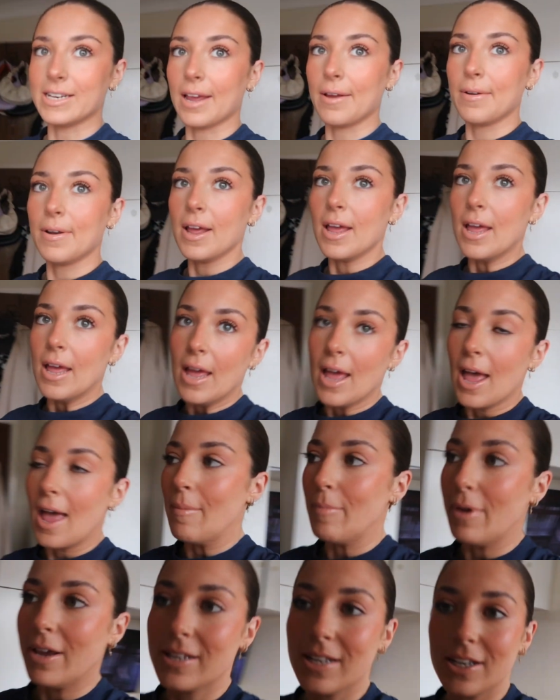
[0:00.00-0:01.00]
down.
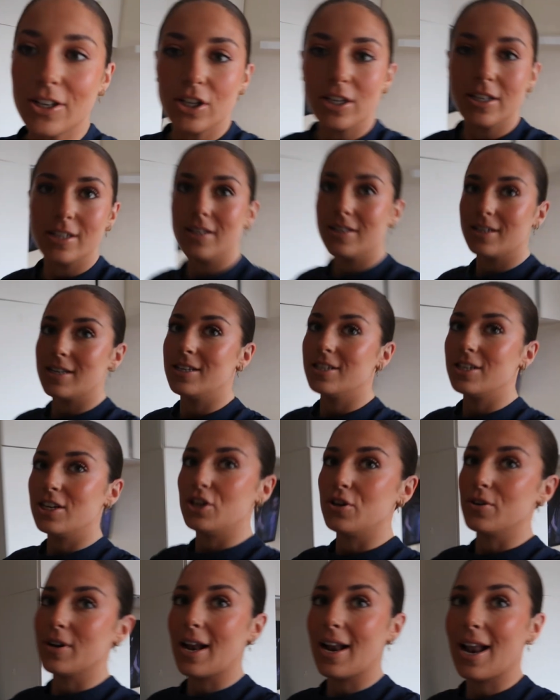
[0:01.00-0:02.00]
It is actually
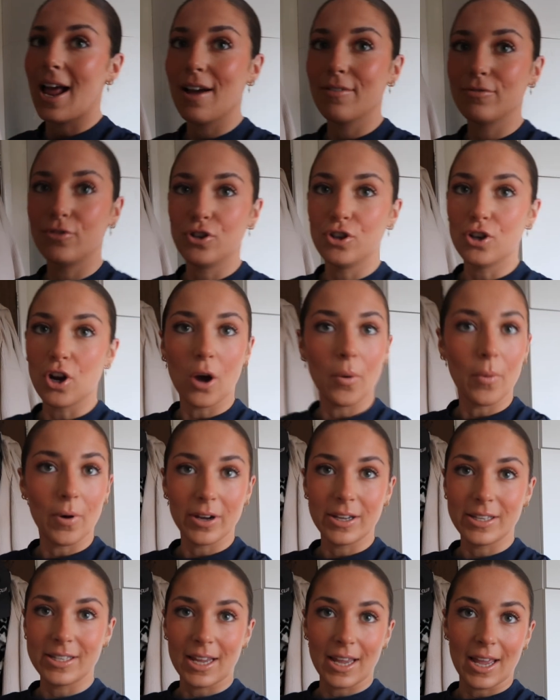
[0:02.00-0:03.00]
discontinued and I have no
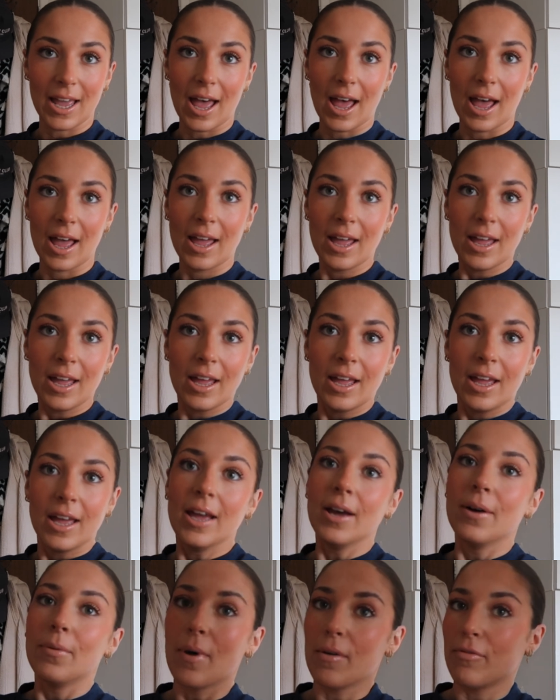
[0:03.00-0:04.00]
idea
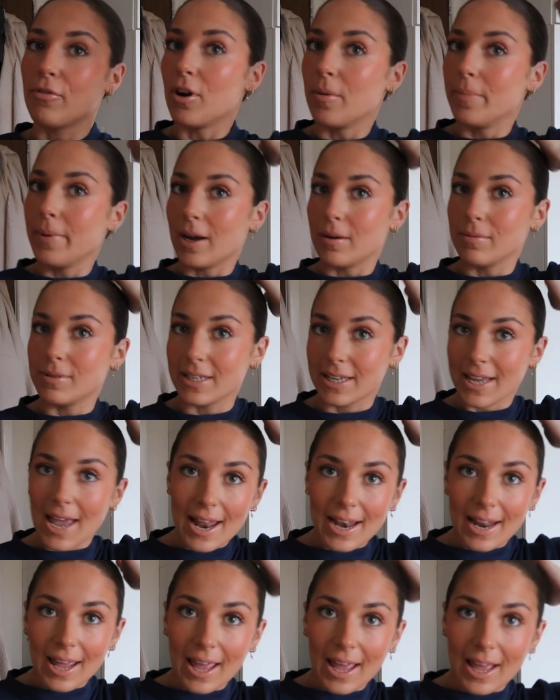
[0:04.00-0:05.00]
whether I'll be able to
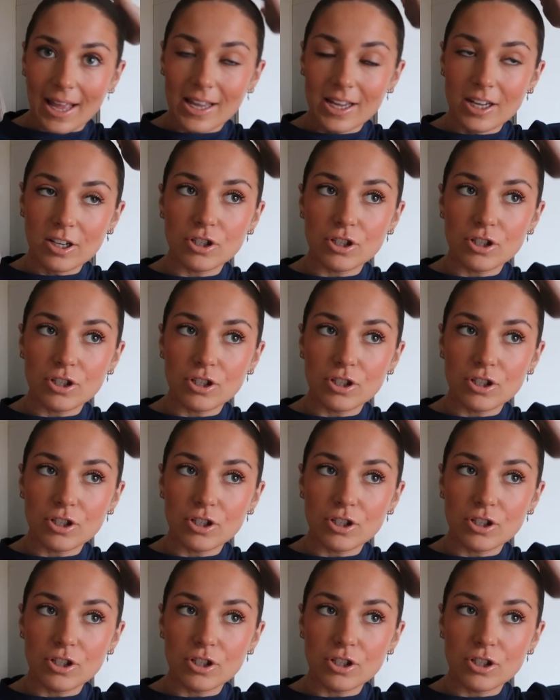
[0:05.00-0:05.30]
get it.